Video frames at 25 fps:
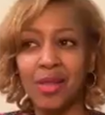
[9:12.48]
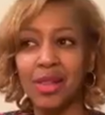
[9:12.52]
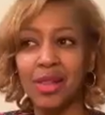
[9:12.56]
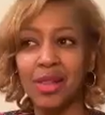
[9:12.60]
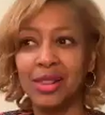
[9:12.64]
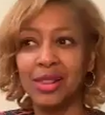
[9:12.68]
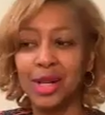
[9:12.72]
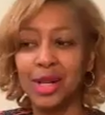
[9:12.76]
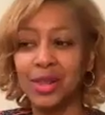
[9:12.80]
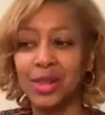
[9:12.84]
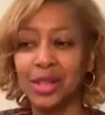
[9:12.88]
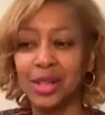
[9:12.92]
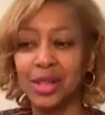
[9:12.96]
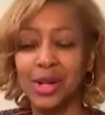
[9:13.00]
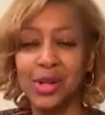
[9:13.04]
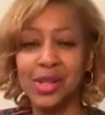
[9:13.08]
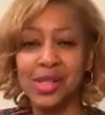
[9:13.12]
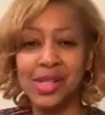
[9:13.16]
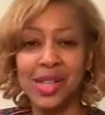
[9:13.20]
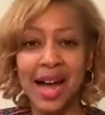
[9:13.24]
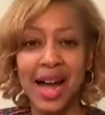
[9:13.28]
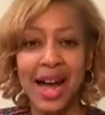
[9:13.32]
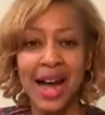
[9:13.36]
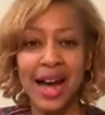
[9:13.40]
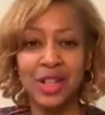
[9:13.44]
the term
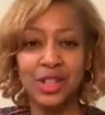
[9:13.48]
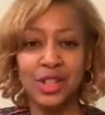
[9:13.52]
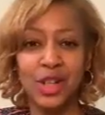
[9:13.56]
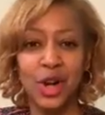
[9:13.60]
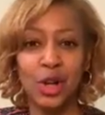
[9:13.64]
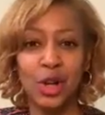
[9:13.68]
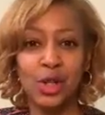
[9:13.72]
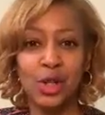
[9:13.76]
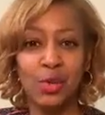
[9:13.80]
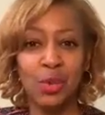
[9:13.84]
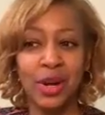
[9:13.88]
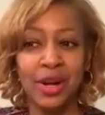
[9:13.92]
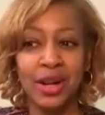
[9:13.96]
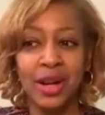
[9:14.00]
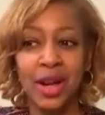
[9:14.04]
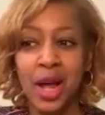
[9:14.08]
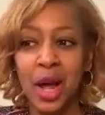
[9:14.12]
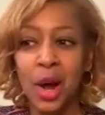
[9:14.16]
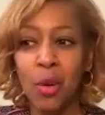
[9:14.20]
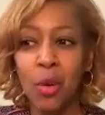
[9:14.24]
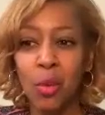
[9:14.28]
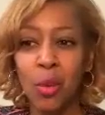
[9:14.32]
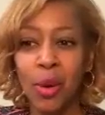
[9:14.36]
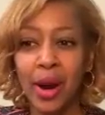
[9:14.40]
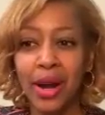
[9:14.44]
hilarious. It was a
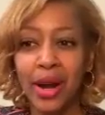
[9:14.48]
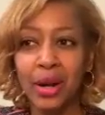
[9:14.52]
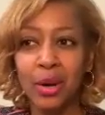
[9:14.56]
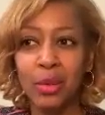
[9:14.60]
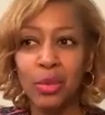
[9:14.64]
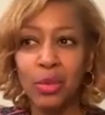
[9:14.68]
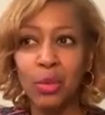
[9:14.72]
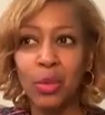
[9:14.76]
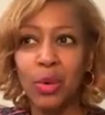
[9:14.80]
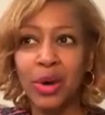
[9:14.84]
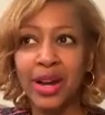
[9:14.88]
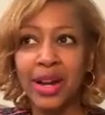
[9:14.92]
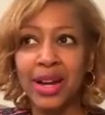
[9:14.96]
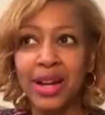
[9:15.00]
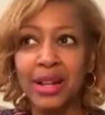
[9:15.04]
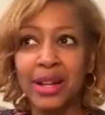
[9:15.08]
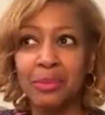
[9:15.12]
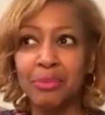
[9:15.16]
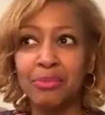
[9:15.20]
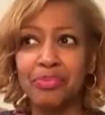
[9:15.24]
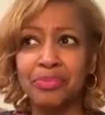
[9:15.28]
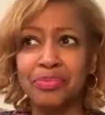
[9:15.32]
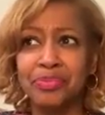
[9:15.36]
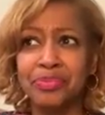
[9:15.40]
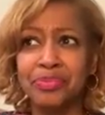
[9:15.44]
good scene.